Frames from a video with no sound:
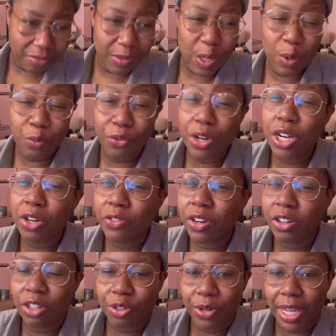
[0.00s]

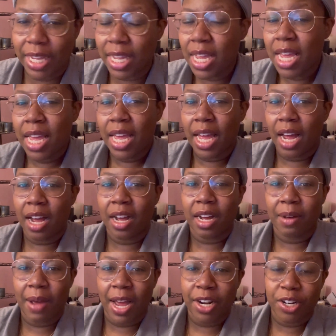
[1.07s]
real quick.
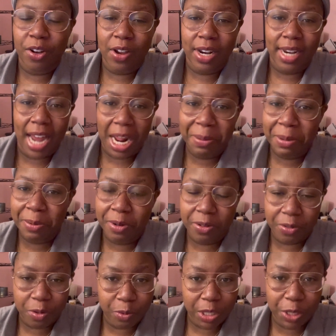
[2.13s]
I know a lot of
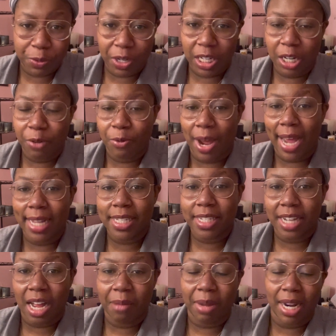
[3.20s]
people was wondering why I
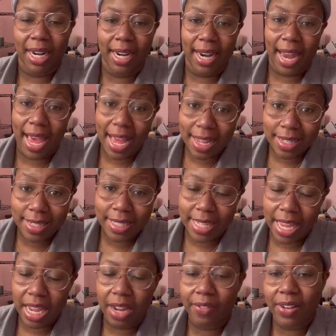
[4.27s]
took out my last set of